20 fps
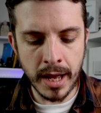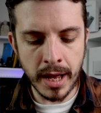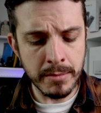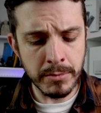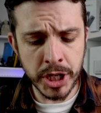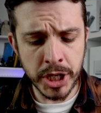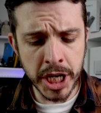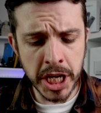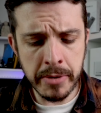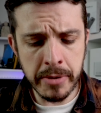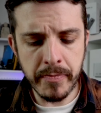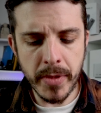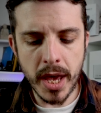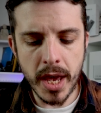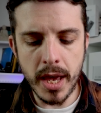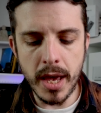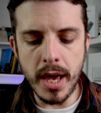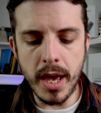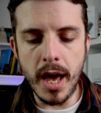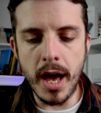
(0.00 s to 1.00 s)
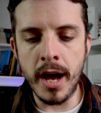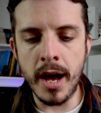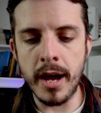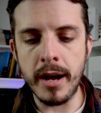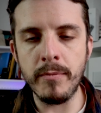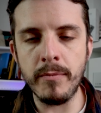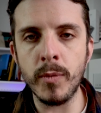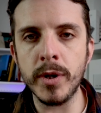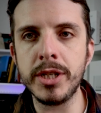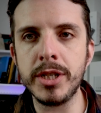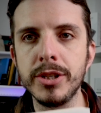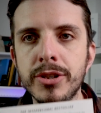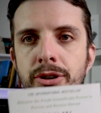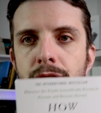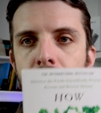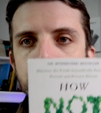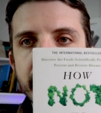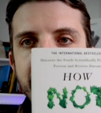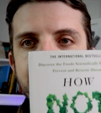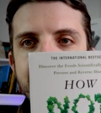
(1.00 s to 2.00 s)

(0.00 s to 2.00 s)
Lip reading: M.D., which is called